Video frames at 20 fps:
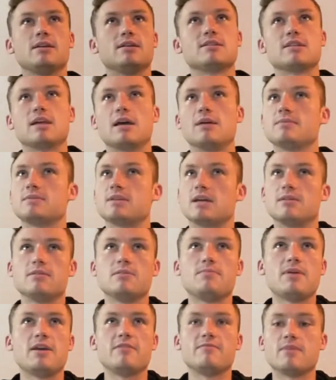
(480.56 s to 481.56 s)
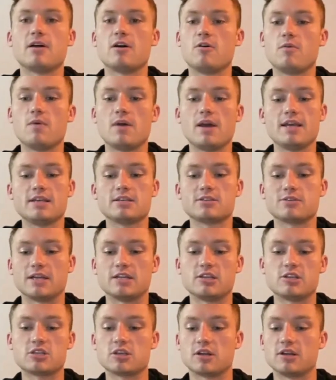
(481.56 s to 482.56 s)
time to pave my own way. So I
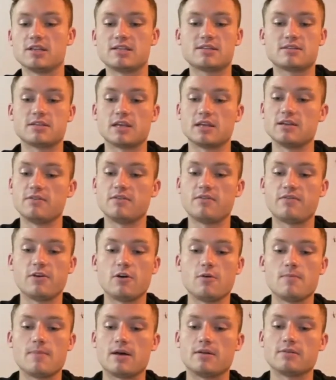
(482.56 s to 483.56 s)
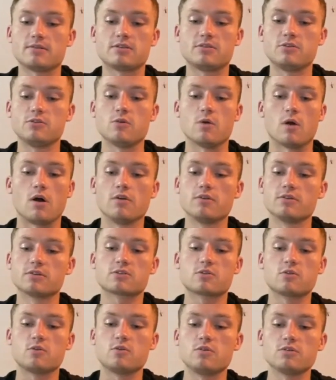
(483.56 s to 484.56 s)
just started sending film out to all the
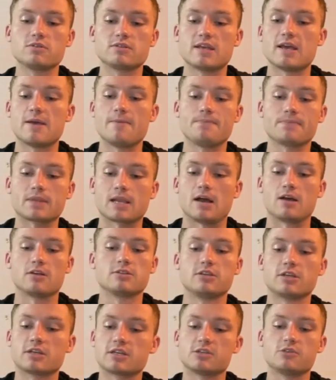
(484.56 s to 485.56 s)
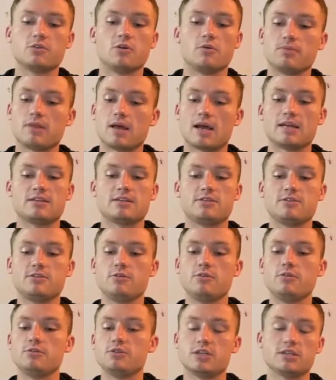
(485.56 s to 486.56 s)
schools that I was looking to apply
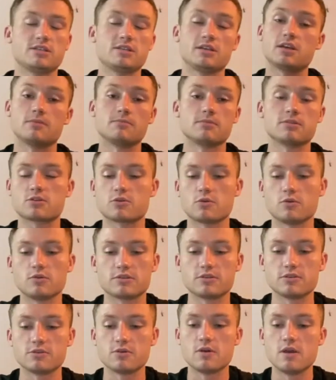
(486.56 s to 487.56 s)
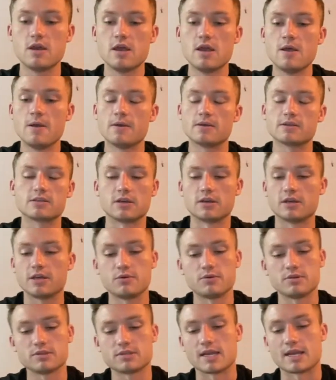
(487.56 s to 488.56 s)
to just to come to school to. So it
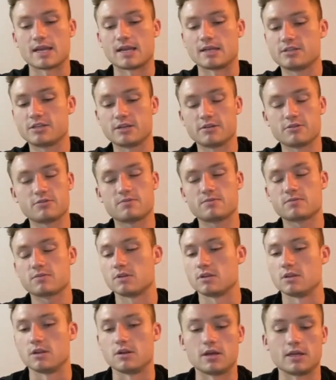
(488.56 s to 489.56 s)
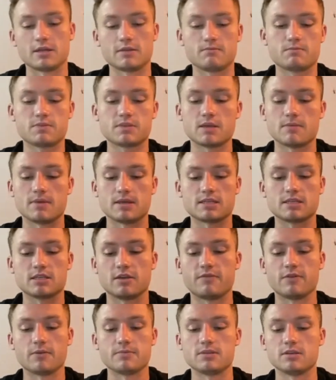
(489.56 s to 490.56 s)
was like, I sent my
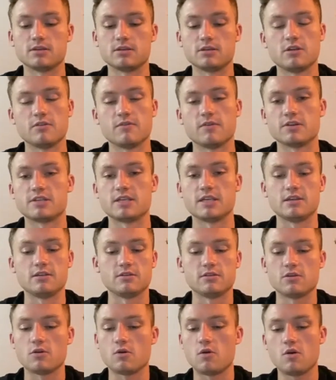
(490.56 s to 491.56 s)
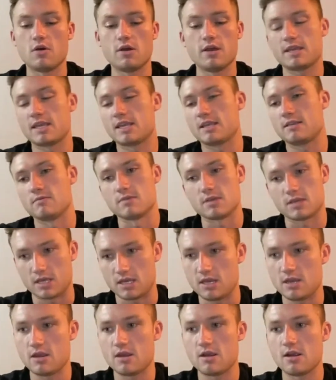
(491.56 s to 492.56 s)
stuff up to the University of Illinois
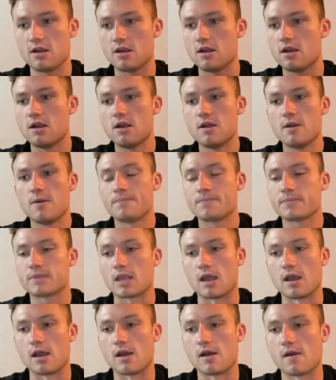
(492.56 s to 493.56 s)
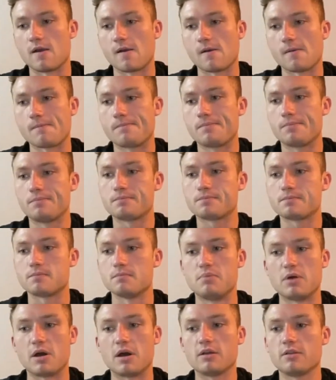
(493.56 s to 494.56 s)
here,
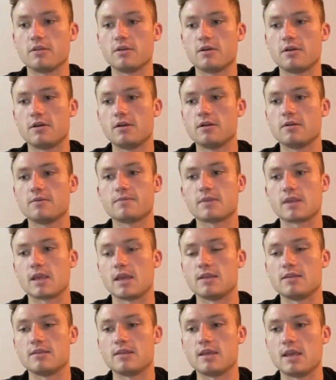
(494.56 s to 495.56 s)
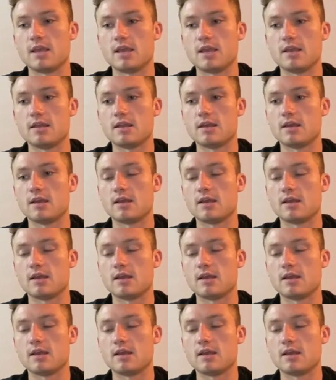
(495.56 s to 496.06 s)
Butler, and then